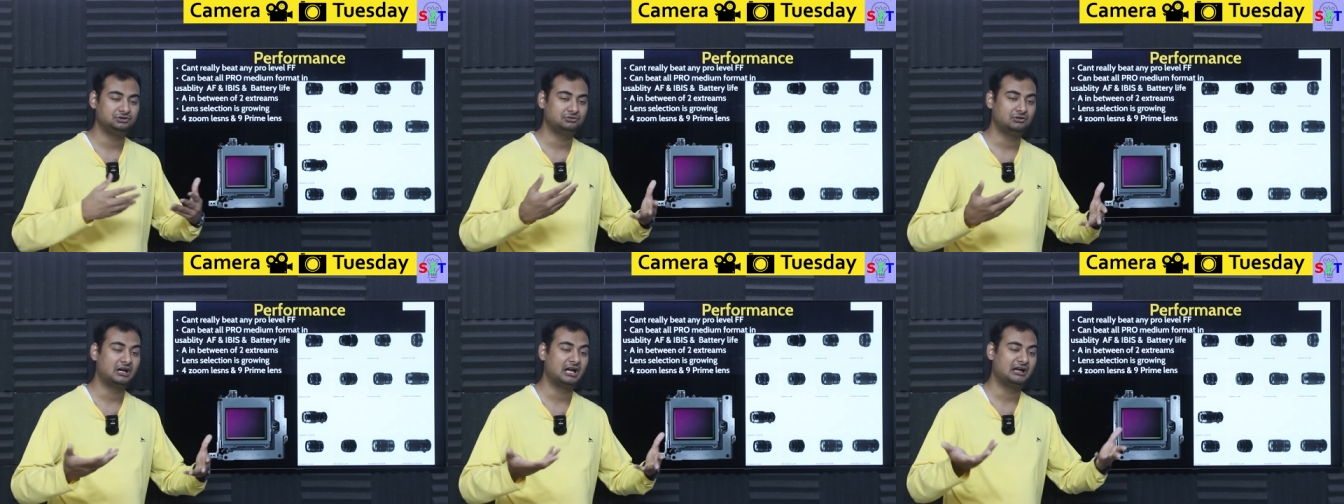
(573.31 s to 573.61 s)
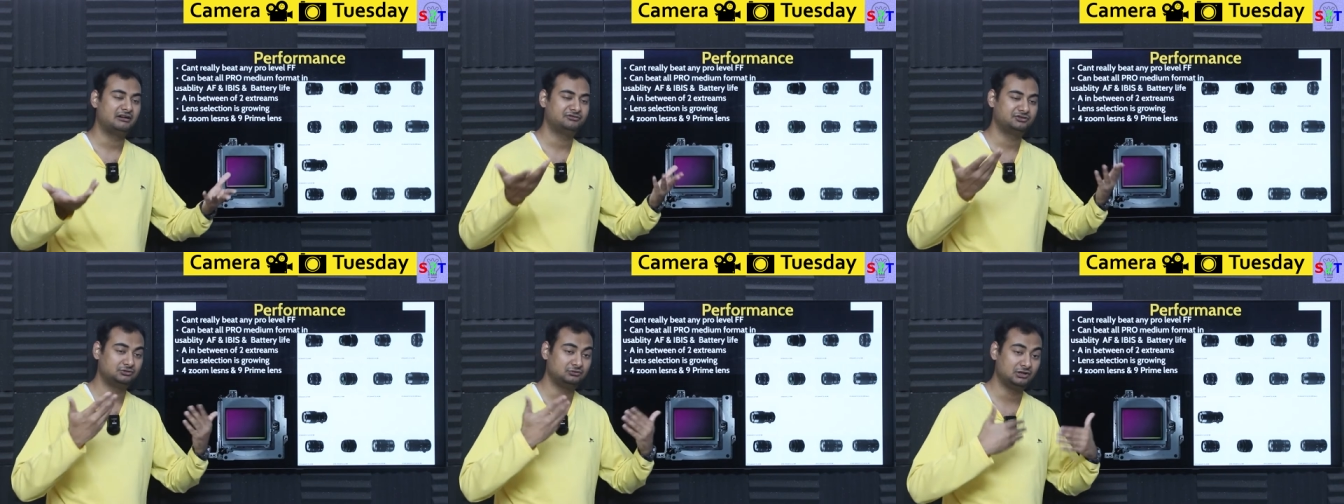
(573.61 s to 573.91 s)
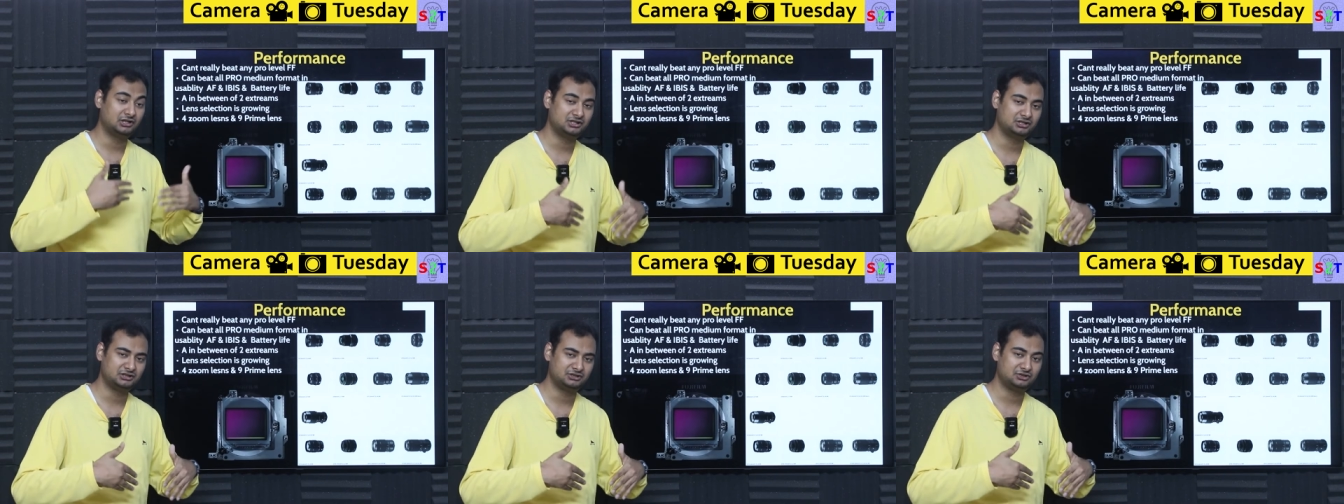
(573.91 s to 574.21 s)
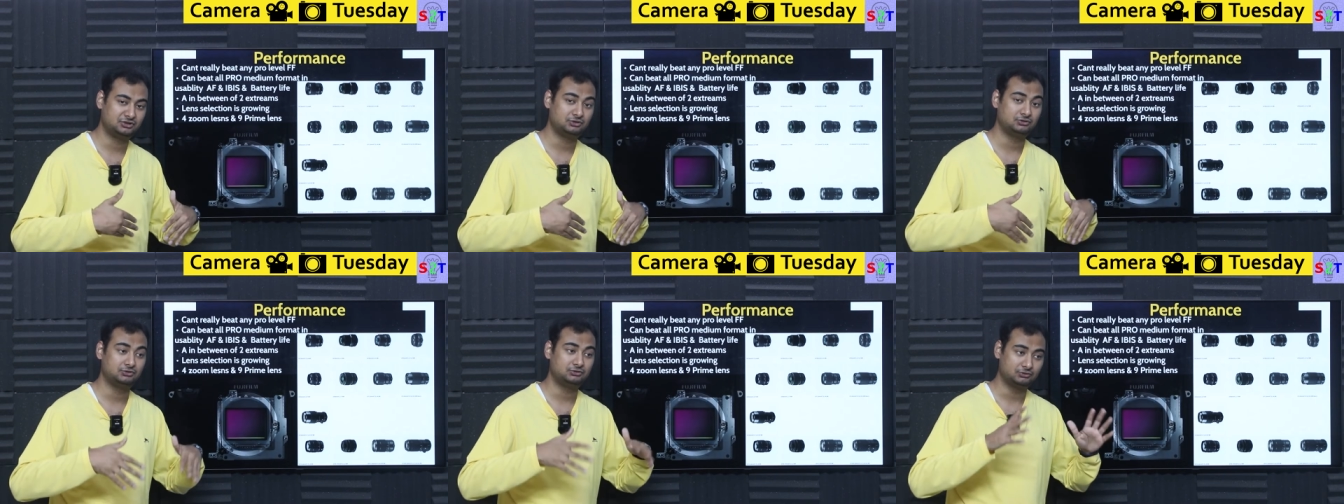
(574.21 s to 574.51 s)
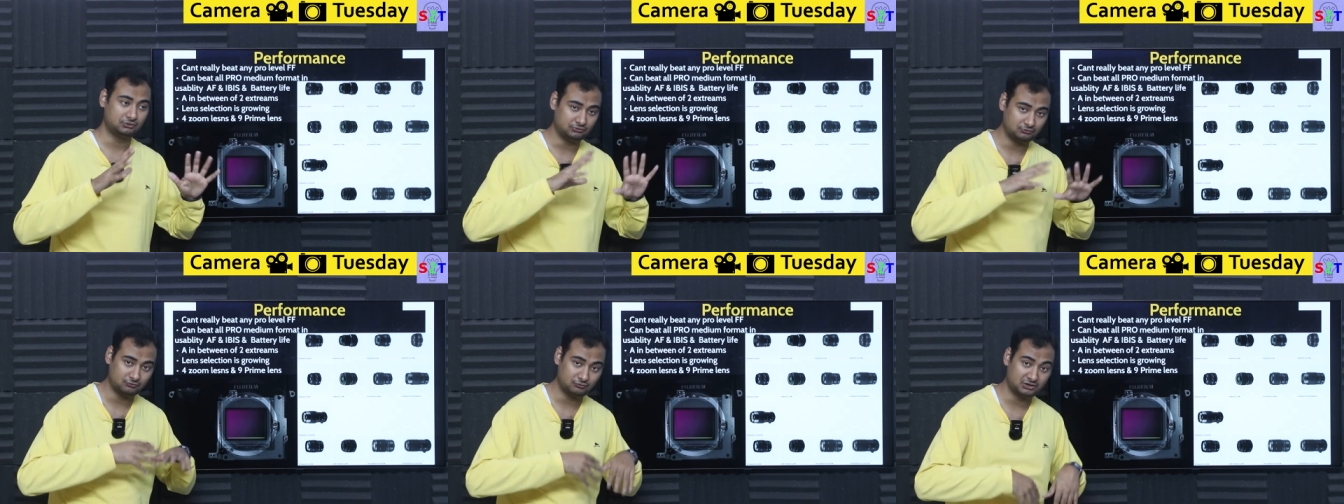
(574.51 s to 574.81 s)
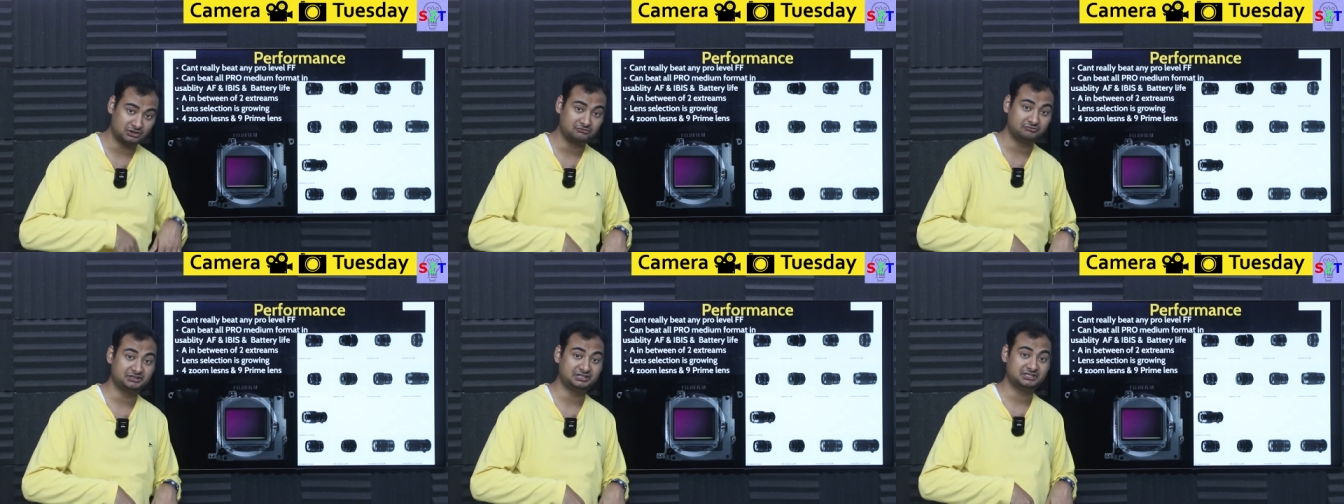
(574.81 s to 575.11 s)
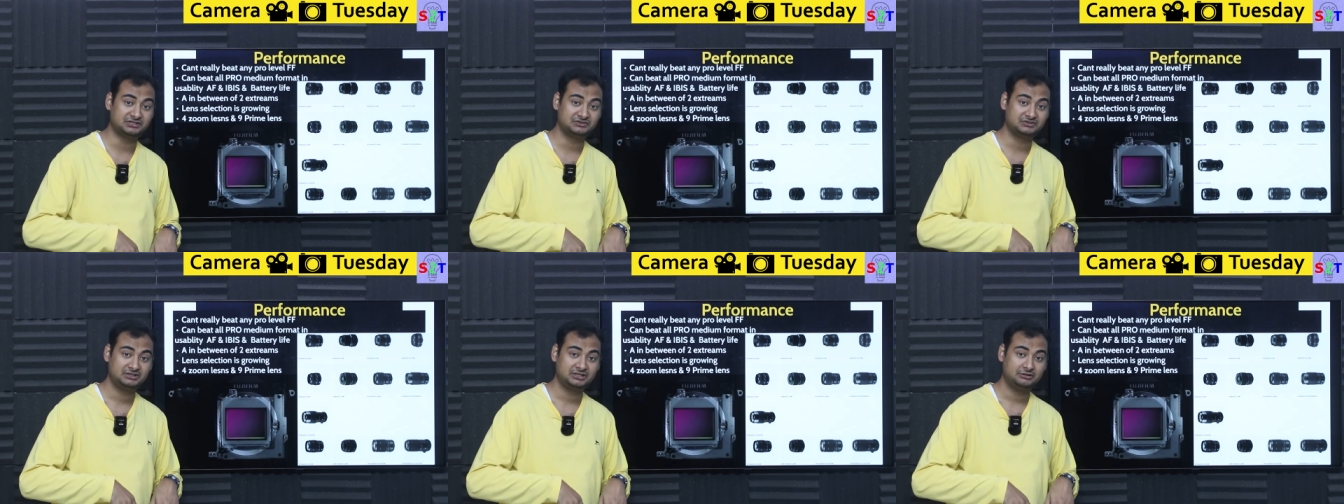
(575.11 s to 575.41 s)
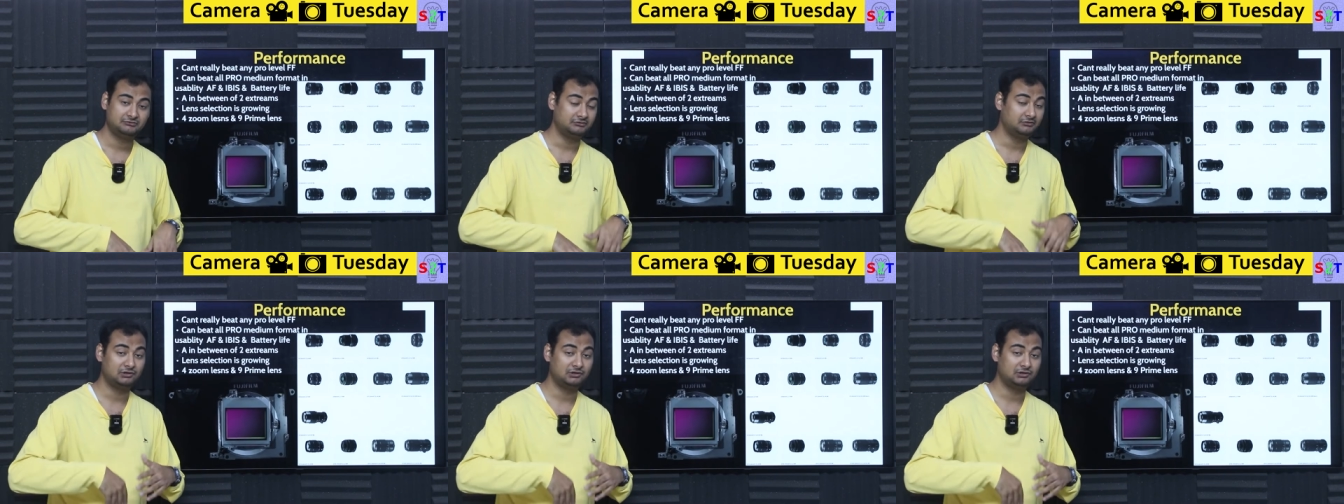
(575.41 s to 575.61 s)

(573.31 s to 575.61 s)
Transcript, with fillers: you have to learn to work with us.